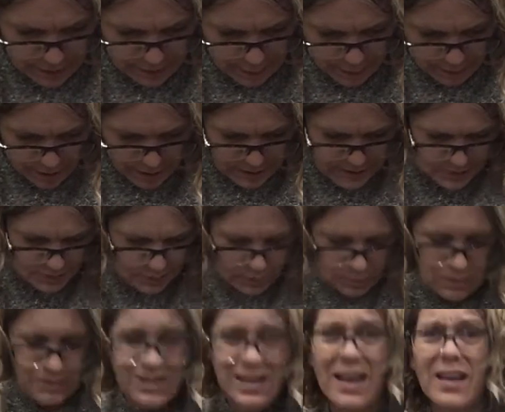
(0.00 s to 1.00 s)
the price. We
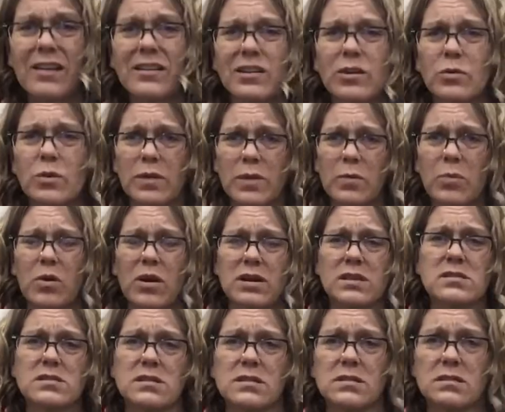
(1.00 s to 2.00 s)
will tell you what the price
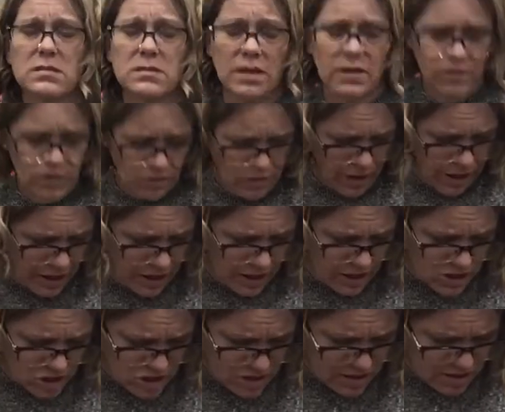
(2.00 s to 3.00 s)
is. If you like it,
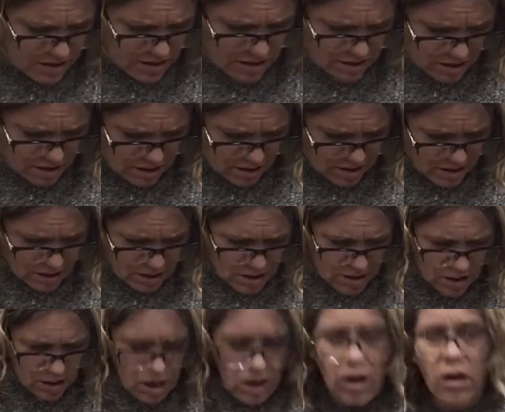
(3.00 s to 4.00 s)
just
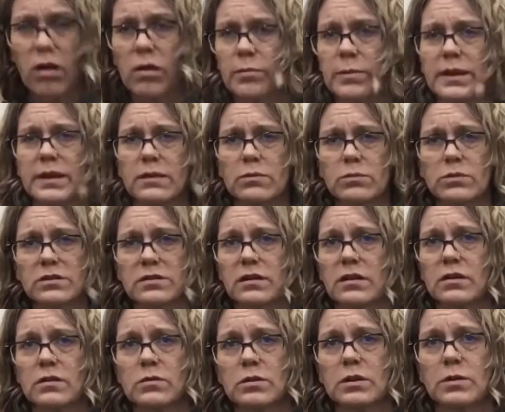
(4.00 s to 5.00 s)
call me and we'll tell
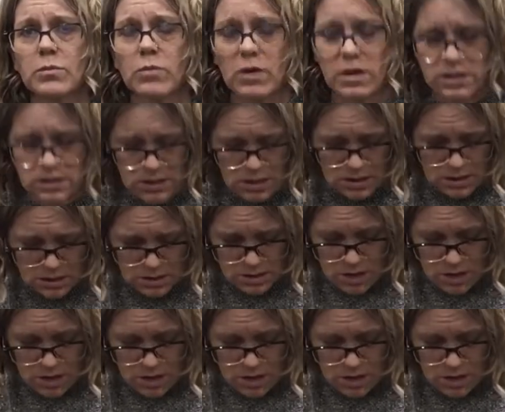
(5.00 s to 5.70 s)
you what the price is.